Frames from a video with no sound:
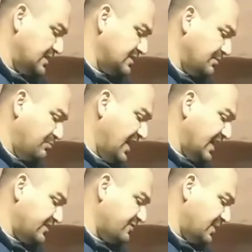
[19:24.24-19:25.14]
to the
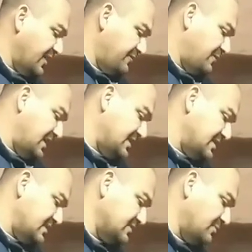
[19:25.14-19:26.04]
back end of my
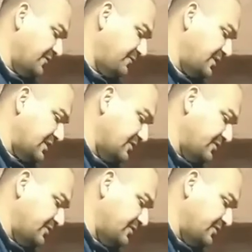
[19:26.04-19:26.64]
feet. So my feet go